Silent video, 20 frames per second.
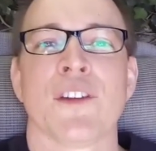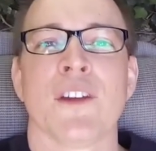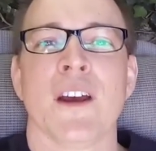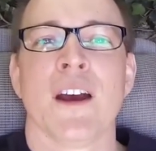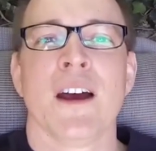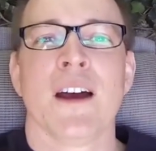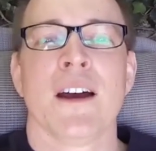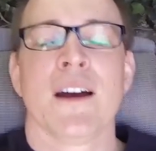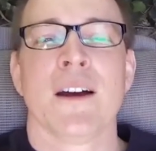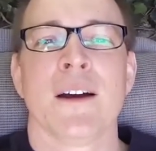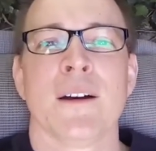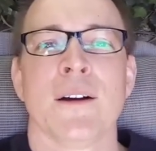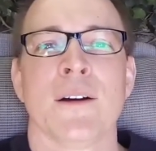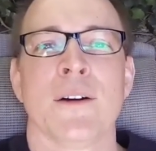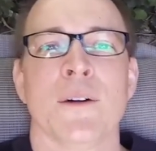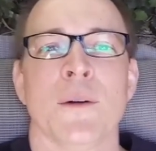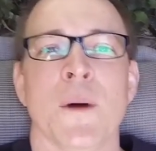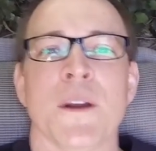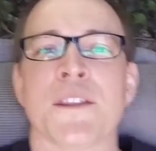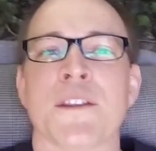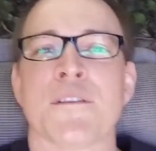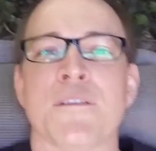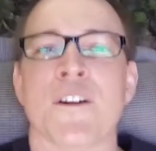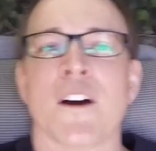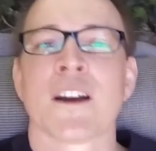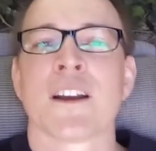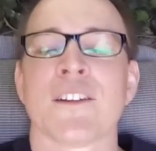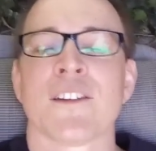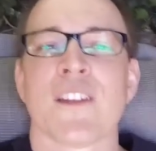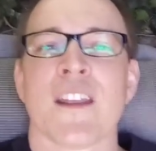what the
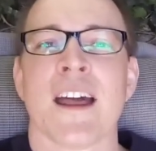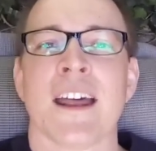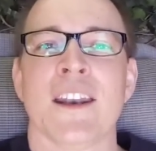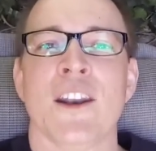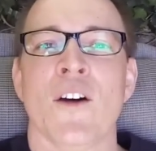fuck is that